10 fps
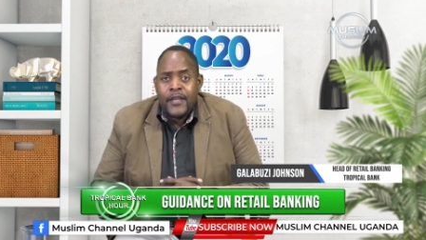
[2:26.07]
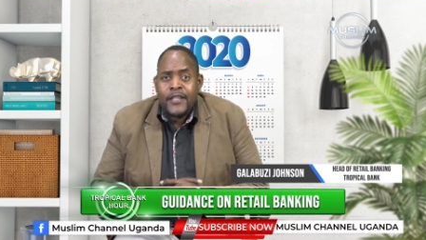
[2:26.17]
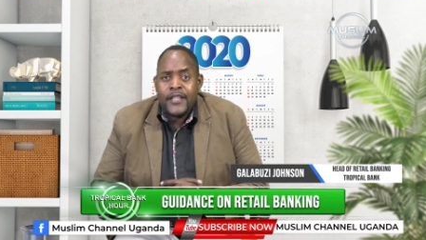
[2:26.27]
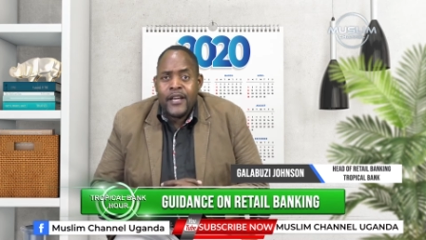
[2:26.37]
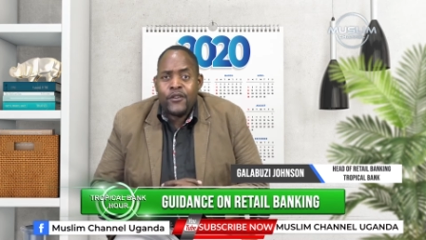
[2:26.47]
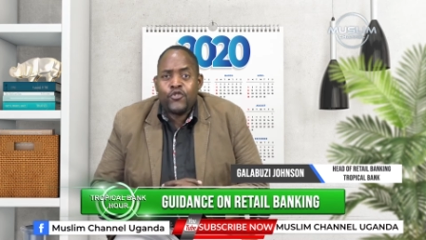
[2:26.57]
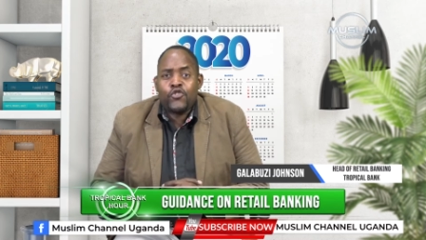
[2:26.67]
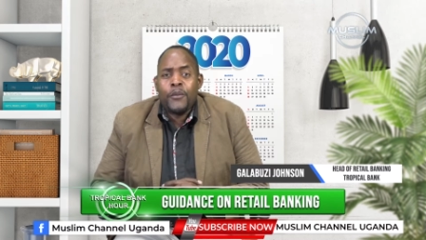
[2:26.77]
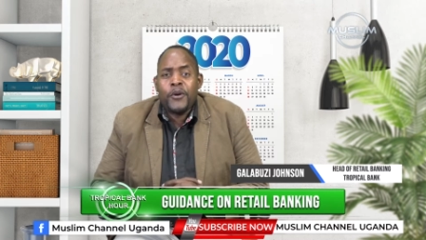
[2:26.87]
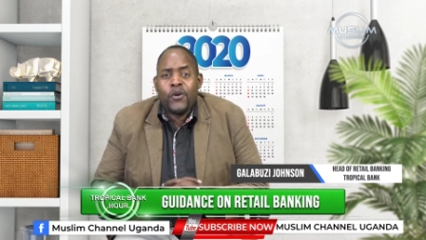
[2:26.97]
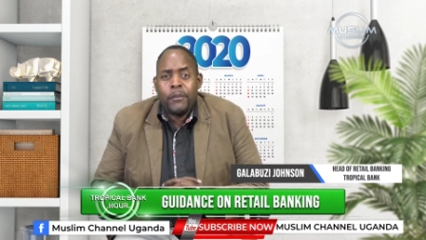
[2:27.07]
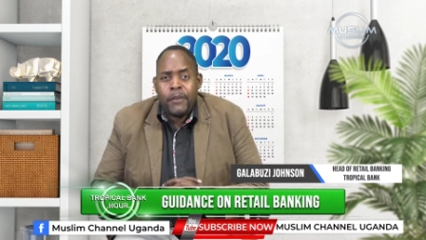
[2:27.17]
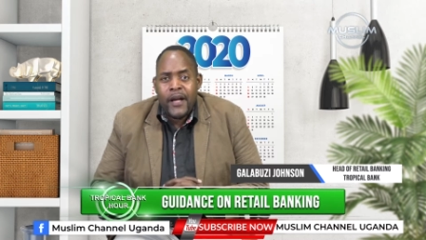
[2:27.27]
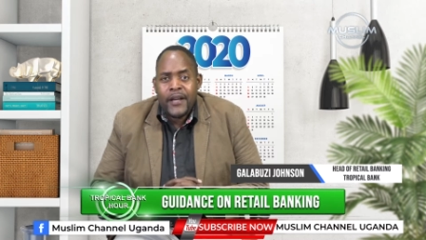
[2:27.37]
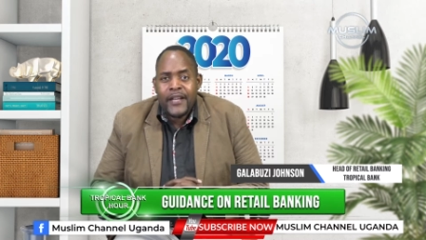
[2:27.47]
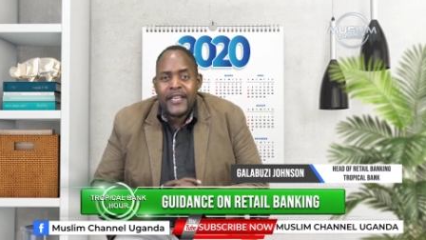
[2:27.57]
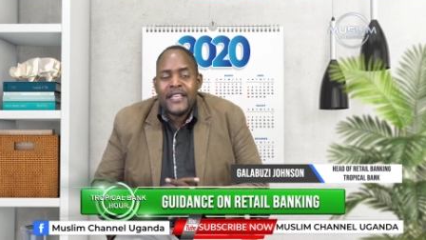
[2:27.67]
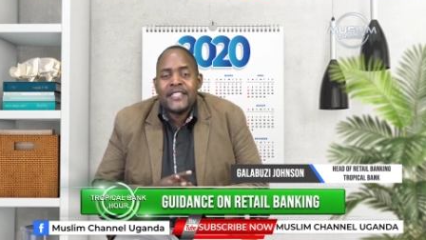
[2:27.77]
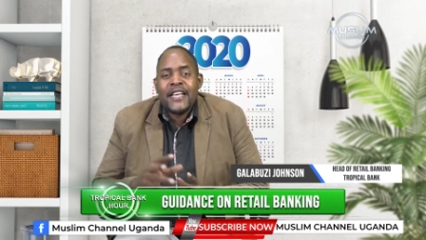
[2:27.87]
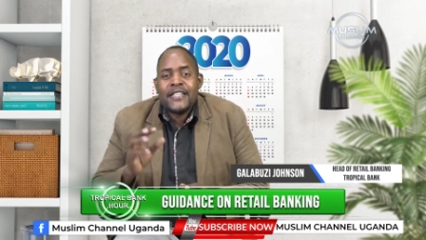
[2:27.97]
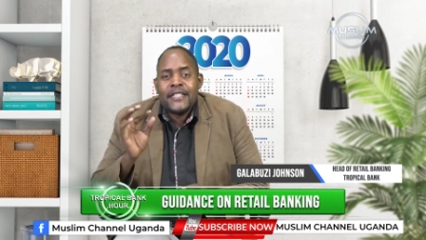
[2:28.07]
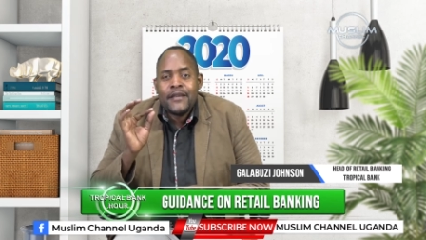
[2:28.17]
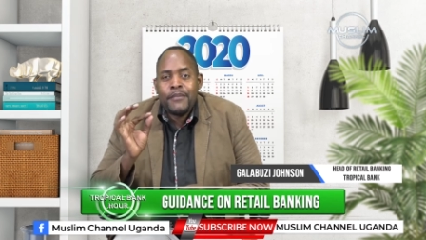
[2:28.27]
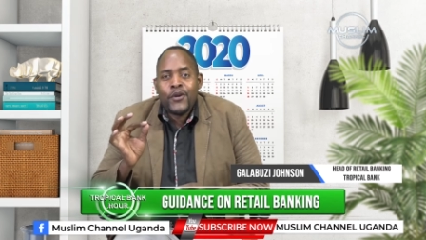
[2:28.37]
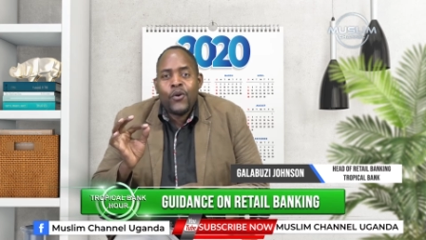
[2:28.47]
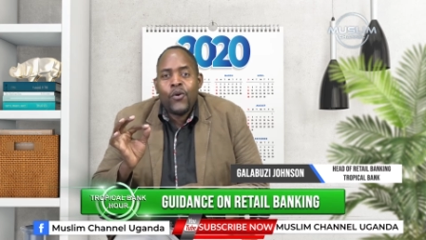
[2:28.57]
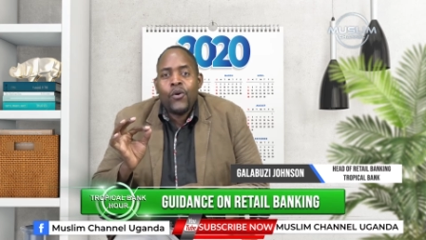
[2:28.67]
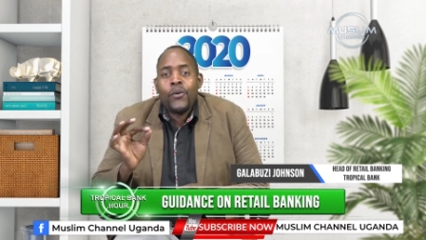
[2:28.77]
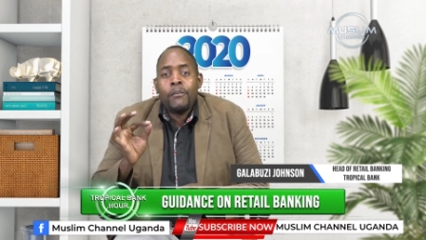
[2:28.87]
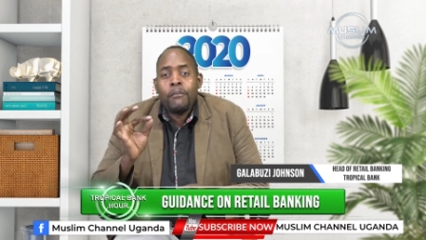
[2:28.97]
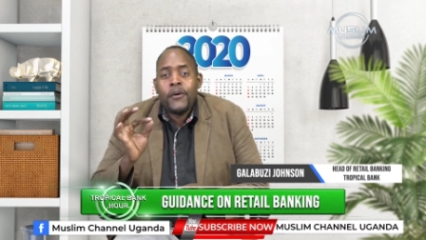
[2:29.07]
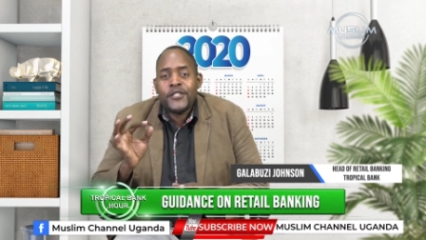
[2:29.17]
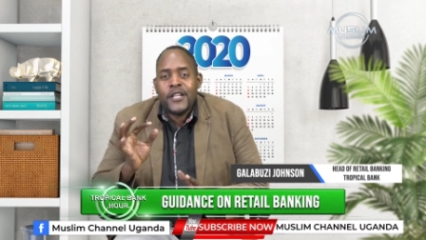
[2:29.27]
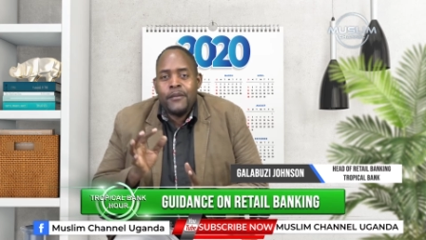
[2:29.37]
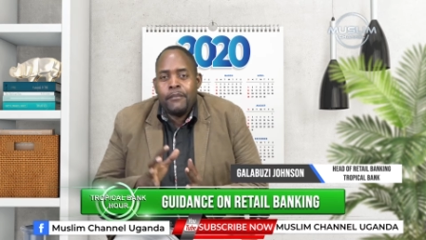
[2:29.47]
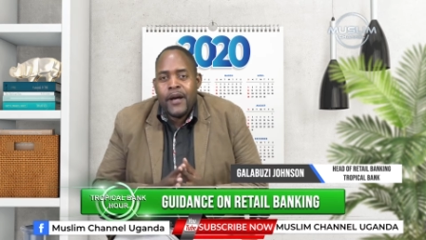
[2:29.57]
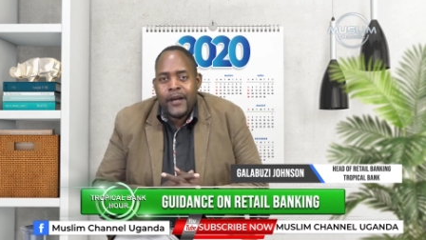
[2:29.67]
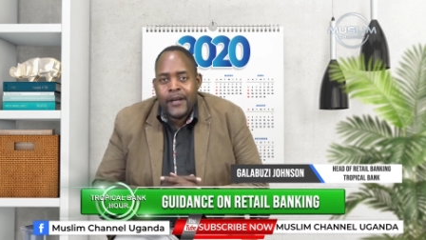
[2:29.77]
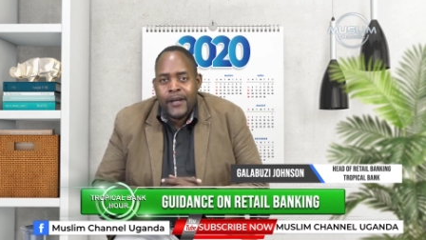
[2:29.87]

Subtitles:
Now, Tropical Bank is a typical Muslim bank.